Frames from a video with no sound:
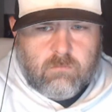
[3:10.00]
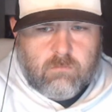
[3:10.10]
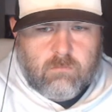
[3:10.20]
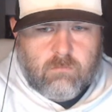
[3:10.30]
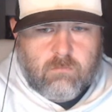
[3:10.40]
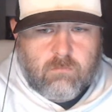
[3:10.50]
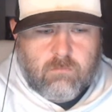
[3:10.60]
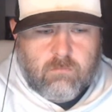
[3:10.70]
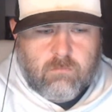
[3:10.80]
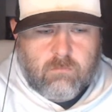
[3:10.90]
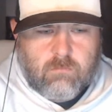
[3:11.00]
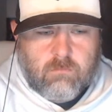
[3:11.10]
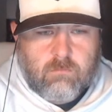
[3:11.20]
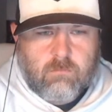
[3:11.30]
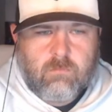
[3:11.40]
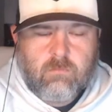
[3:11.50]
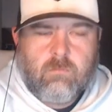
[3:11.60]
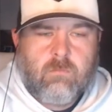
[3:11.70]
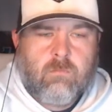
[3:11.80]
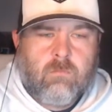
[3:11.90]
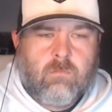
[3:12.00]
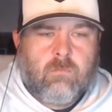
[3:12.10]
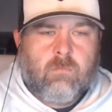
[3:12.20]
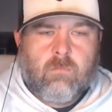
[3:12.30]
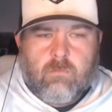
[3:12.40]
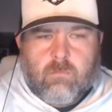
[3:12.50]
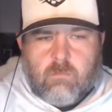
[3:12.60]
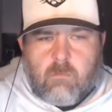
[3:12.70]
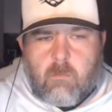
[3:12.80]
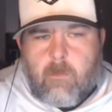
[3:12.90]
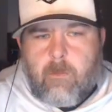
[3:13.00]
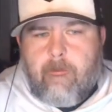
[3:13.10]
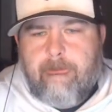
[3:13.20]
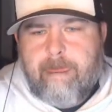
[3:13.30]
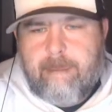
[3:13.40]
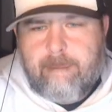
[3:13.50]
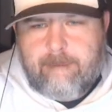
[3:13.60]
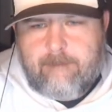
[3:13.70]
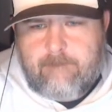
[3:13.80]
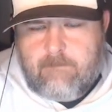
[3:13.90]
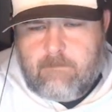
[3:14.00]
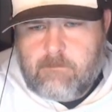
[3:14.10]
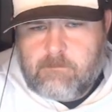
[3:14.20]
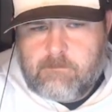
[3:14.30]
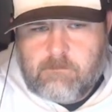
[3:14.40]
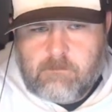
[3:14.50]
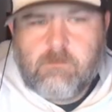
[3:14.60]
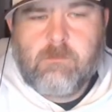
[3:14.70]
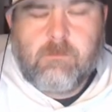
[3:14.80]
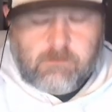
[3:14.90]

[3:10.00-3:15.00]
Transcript: (not speaking)